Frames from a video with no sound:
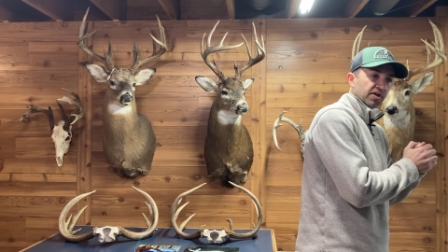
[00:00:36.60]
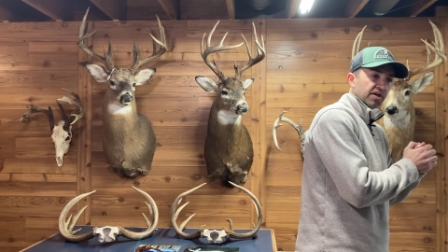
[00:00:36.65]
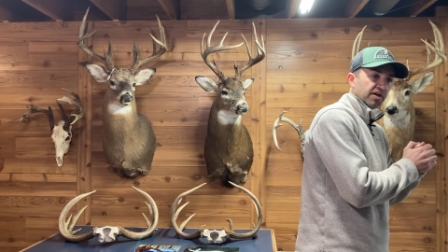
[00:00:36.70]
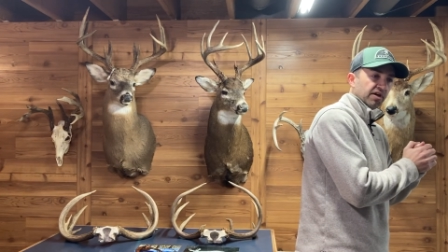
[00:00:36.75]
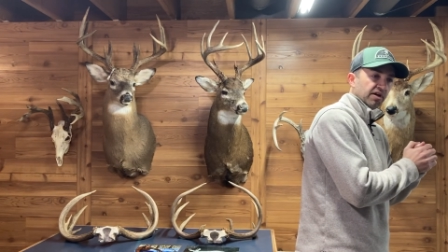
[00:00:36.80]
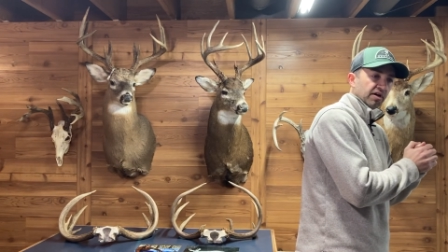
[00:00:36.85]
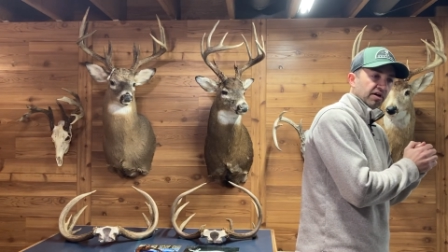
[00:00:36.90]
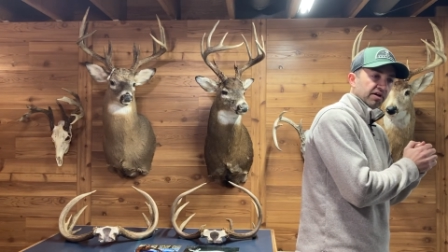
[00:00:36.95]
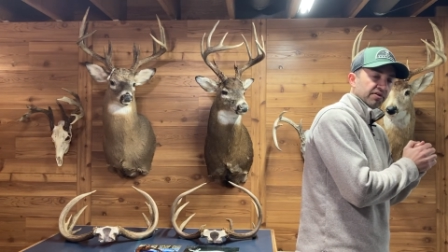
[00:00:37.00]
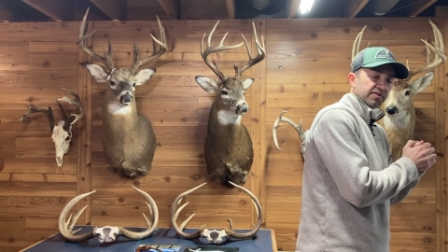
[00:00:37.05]

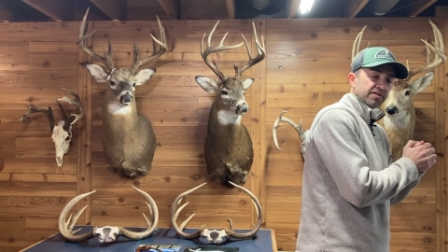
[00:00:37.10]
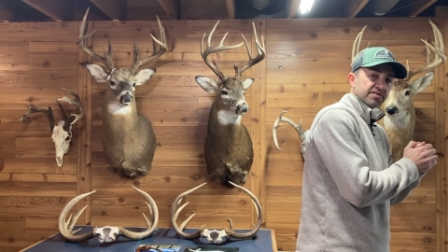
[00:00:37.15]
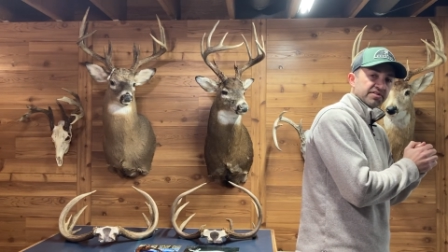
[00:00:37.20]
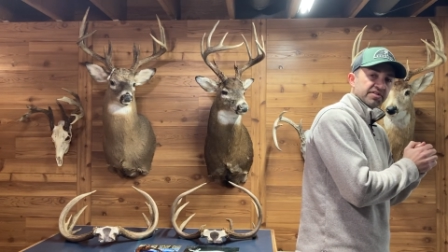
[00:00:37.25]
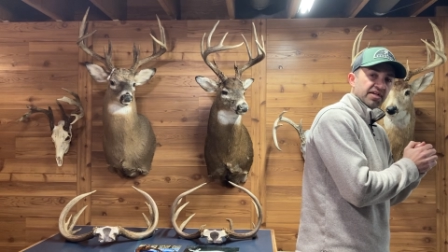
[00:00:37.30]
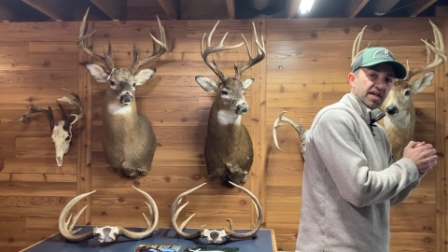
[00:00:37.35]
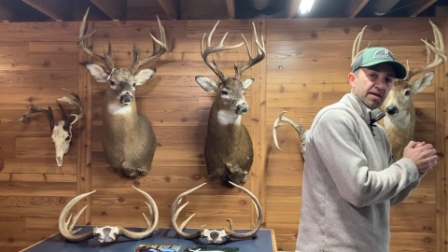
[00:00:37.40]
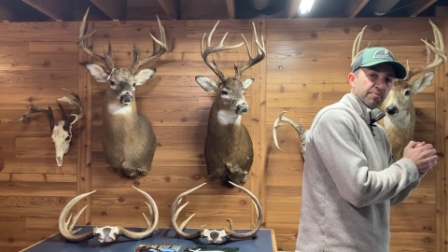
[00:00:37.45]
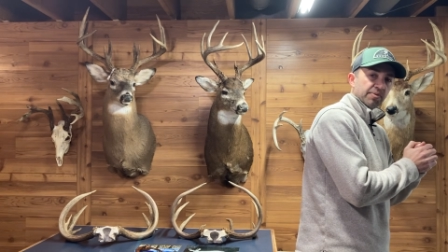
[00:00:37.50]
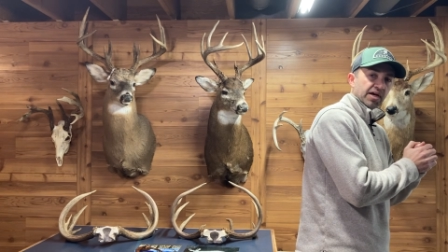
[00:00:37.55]
here in the
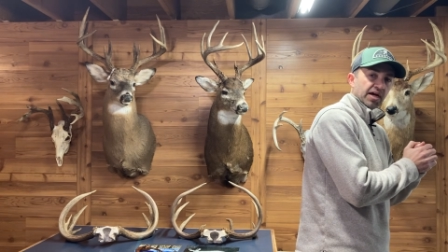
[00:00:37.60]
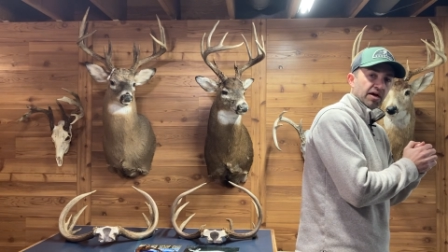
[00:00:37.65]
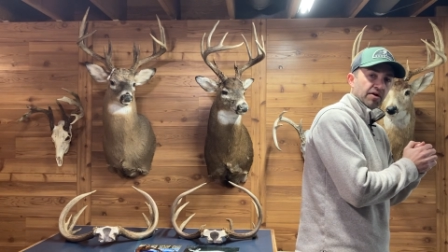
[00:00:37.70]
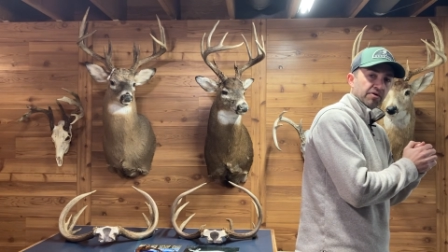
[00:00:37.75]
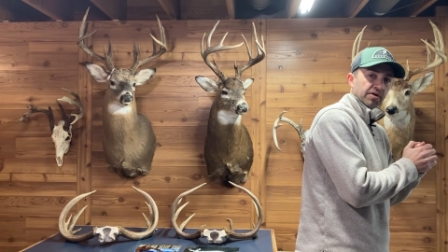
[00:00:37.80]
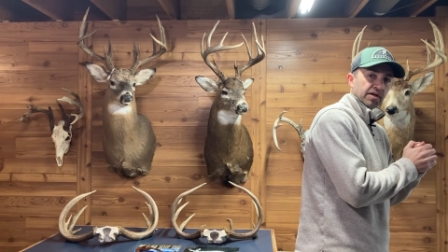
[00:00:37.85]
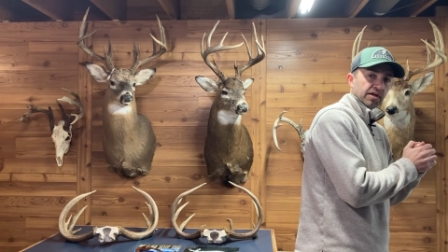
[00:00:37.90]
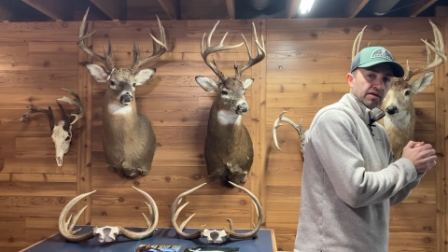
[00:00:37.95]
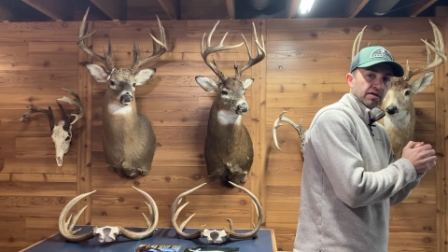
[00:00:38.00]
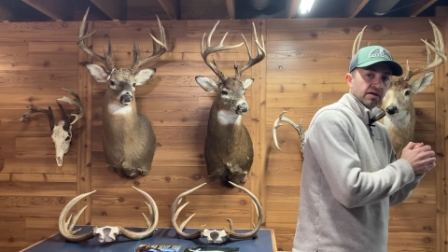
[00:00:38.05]
same
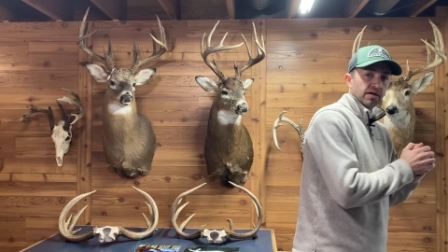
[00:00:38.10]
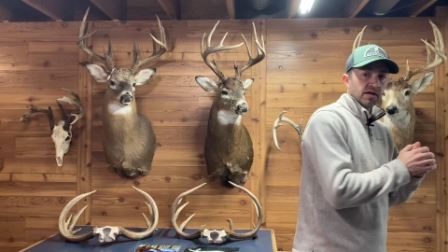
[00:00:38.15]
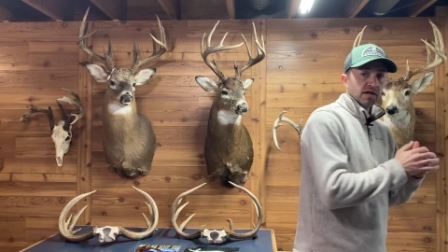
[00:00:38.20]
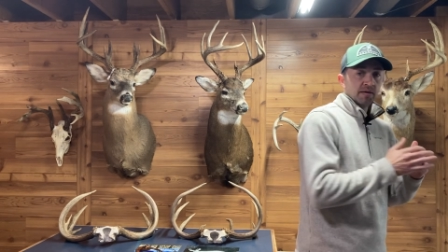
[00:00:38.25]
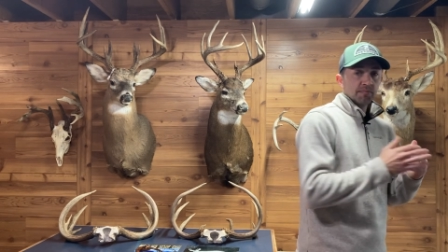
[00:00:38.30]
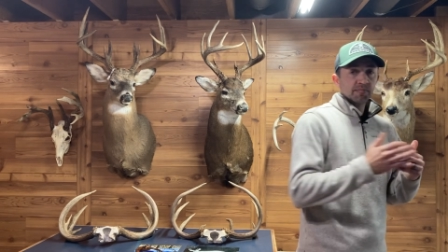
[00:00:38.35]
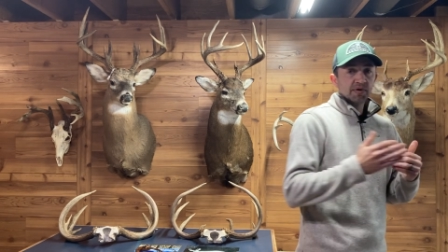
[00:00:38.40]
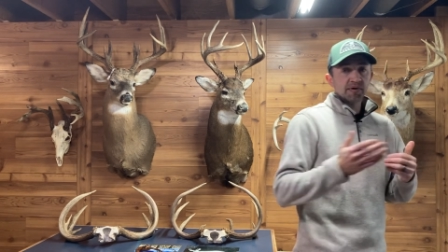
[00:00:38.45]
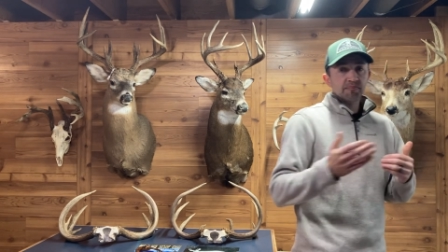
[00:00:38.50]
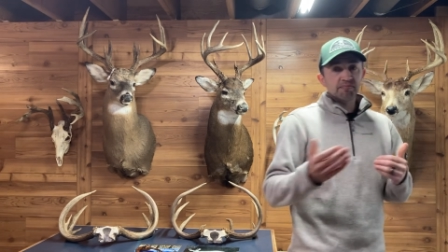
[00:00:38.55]
county,
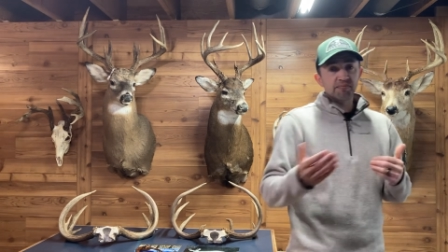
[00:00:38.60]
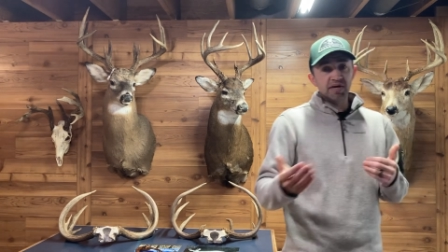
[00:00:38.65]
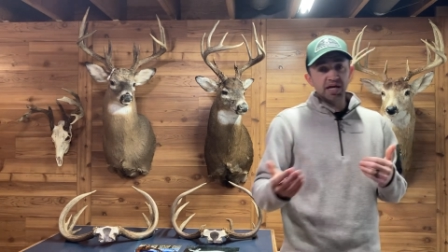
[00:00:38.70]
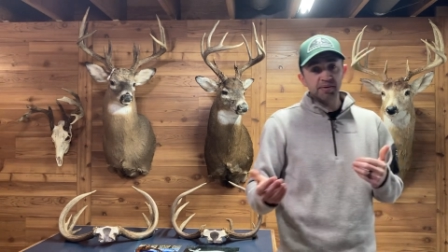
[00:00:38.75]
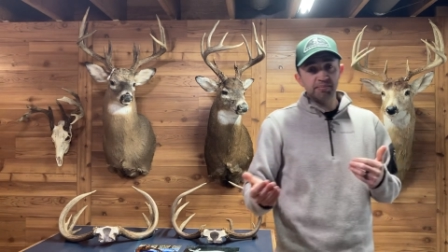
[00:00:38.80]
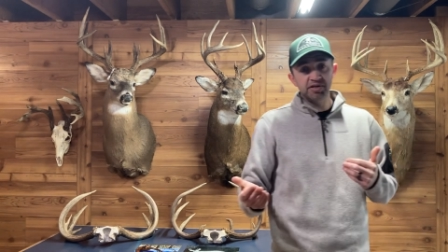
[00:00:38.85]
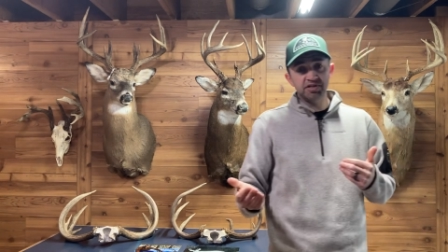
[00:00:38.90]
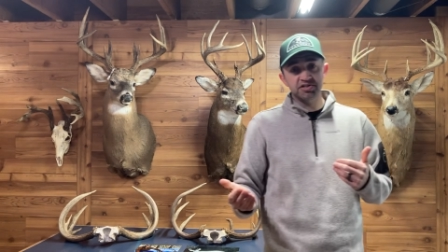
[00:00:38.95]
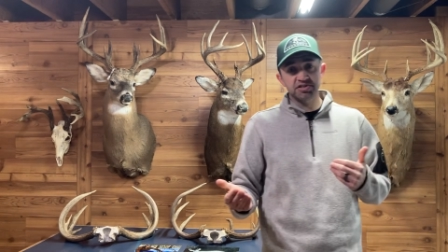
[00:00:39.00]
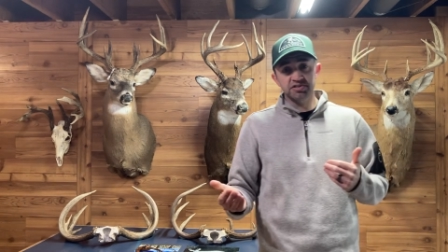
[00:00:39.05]
but
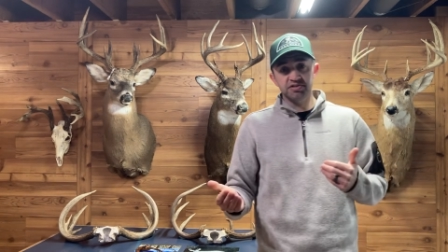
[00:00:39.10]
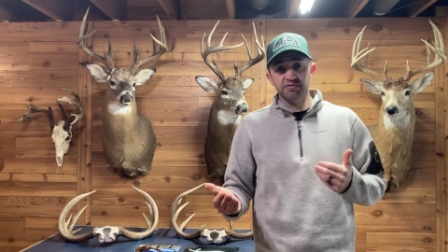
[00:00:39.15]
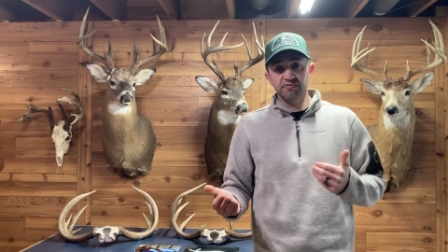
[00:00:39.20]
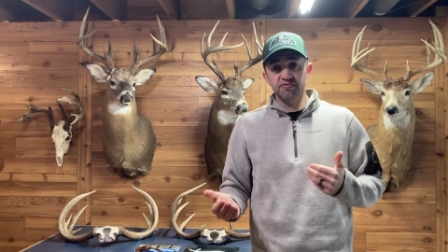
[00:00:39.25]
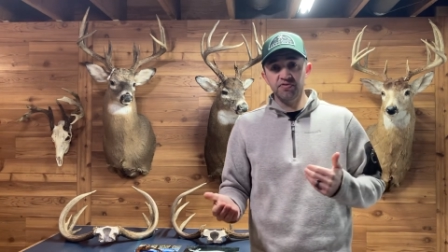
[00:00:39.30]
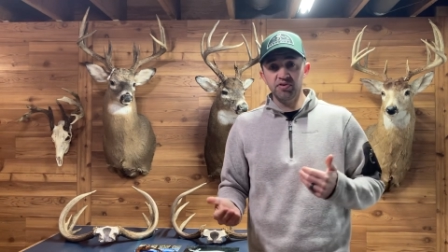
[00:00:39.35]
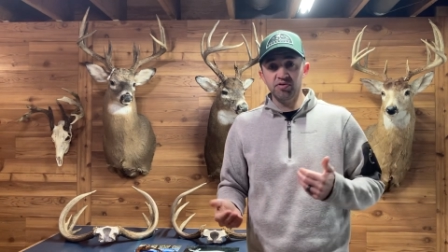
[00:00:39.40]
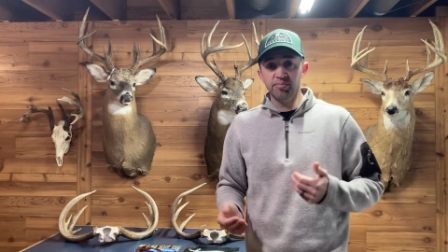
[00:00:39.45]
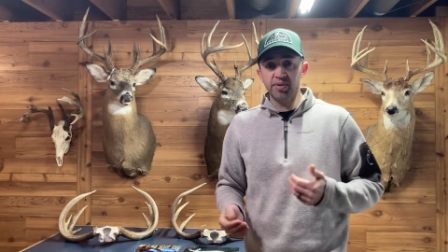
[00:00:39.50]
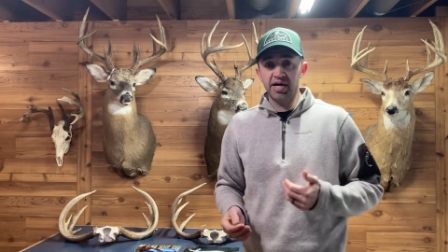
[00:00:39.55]
maybe just a
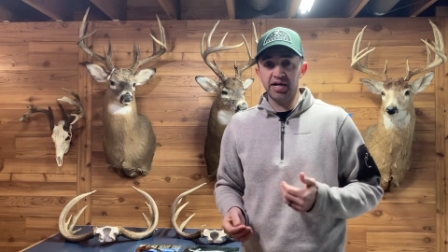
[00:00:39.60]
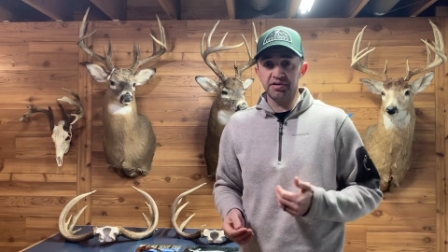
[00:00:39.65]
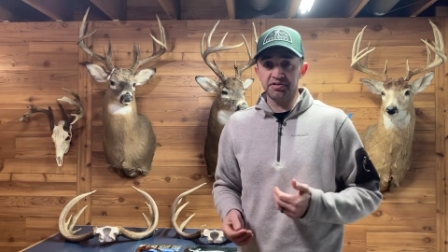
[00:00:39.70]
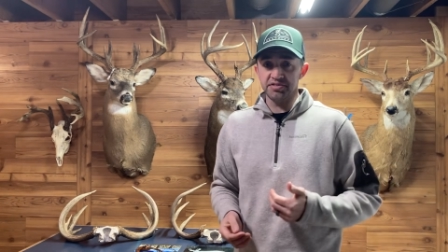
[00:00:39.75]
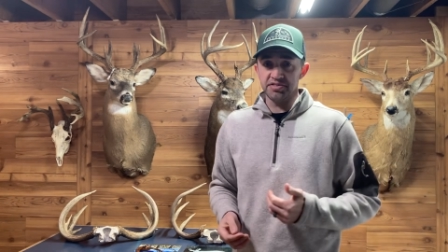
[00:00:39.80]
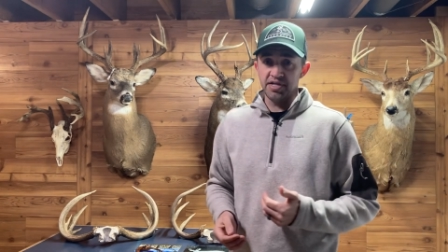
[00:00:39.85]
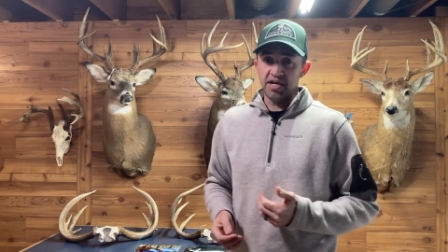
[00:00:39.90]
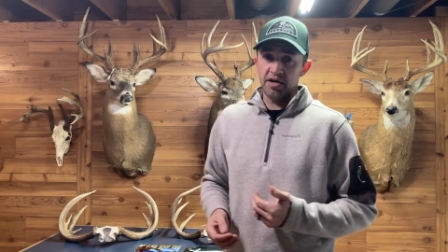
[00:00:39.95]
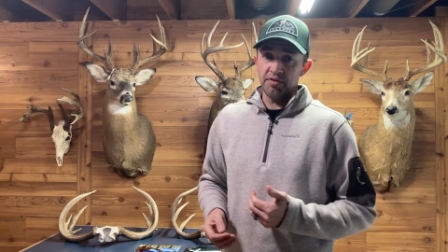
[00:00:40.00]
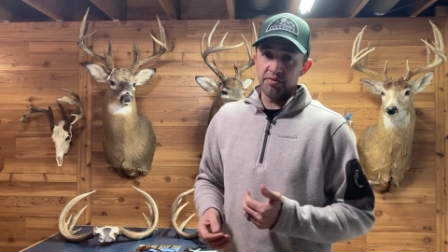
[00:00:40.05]
few miles
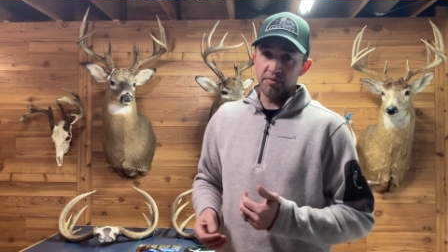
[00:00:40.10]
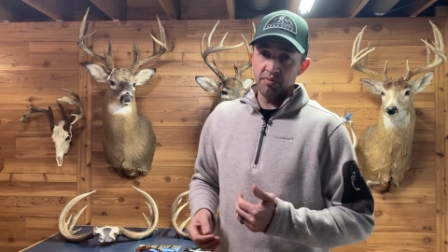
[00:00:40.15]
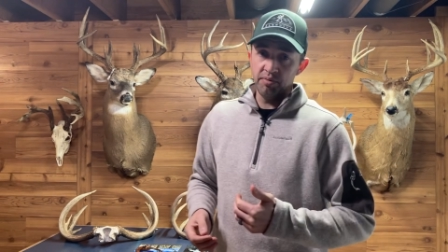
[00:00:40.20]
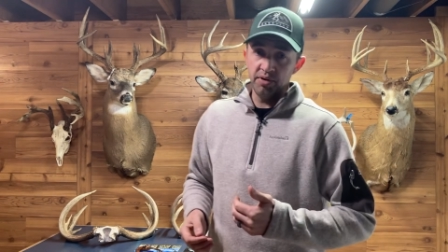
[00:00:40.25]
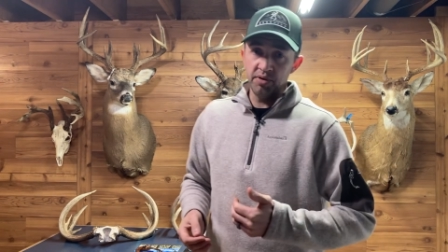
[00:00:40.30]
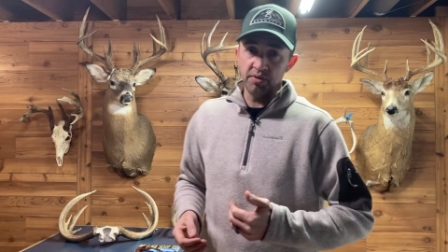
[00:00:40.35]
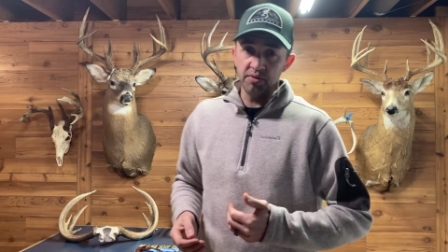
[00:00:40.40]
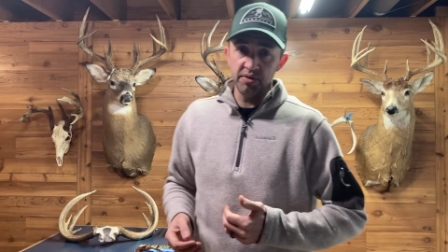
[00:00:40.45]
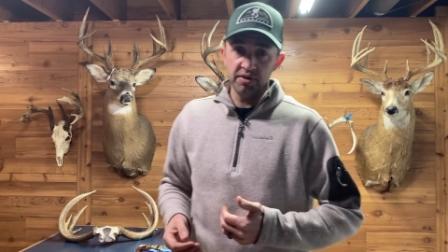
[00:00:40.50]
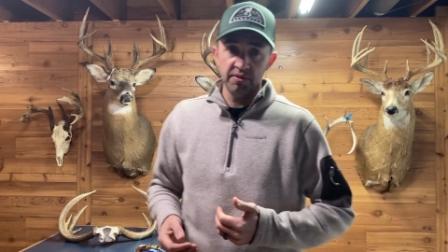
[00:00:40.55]
down the
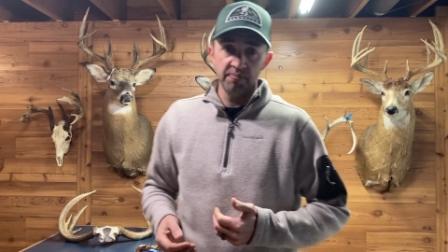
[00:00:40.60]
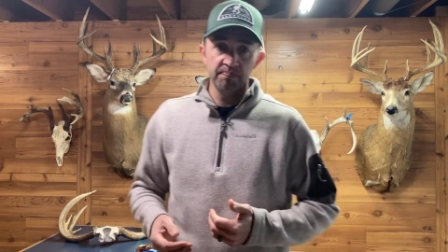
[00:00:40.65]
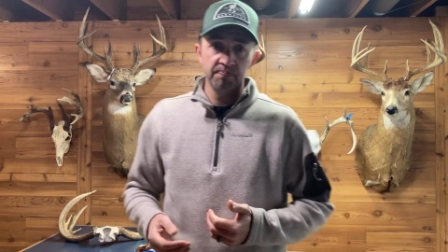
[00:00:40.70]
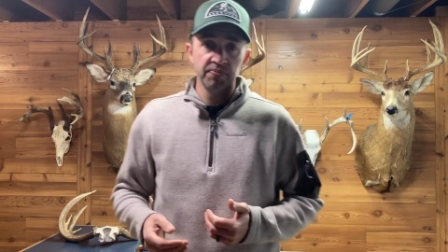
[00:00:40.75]
road.